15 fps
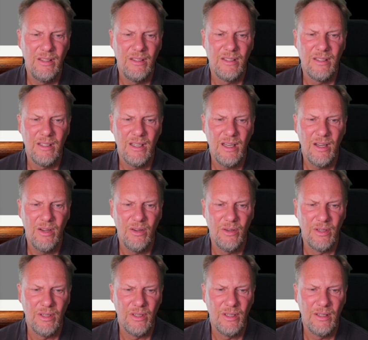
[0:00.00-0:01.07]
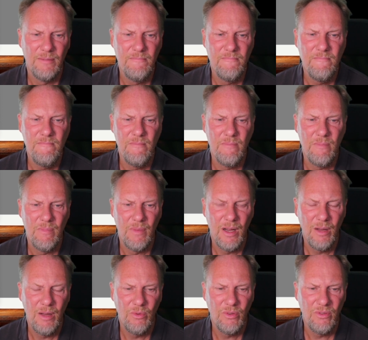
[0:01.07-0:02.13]
sound?
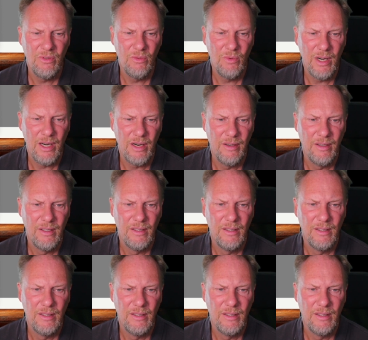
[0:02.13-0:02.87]
I wasn't aware.